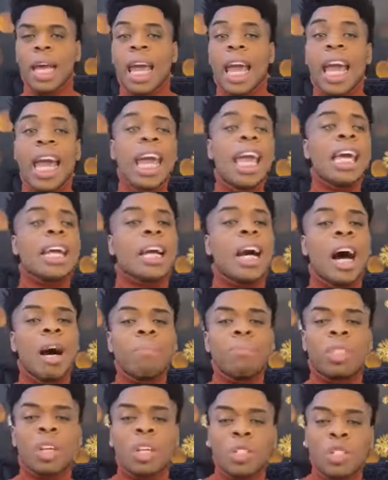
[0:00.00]
He
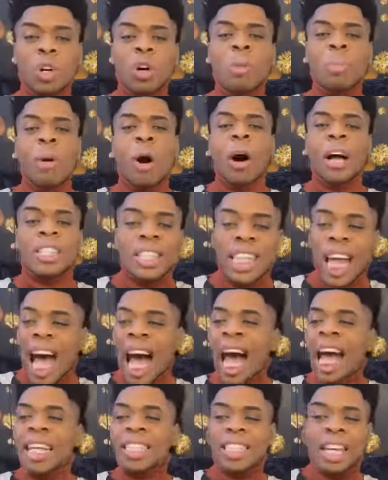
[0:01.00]
come to do more
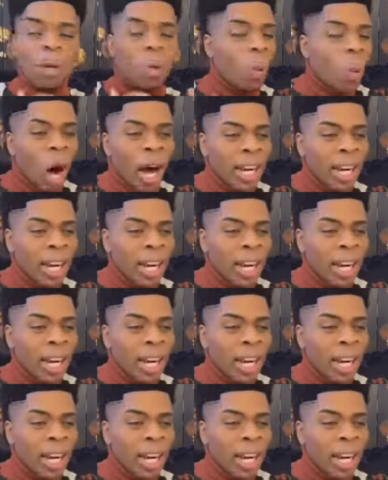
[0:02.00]
signs and